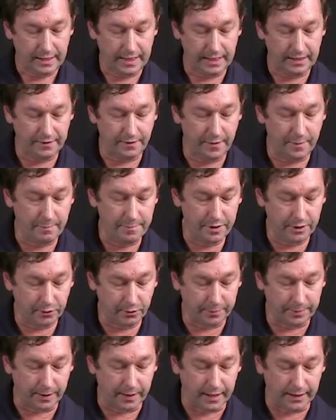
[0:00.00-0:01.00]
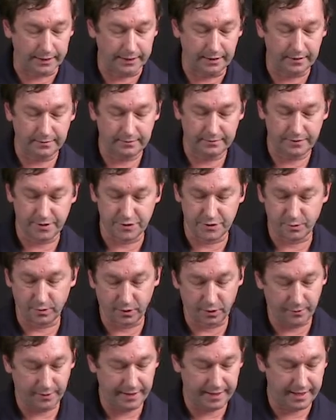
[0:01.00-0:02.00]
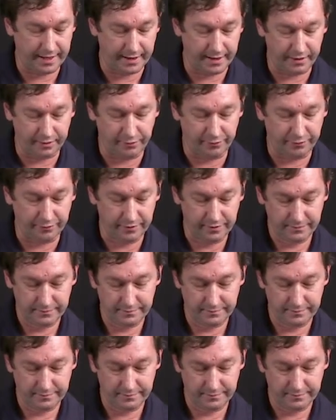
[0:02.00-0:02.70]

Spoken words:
And in the middle pocket is where we have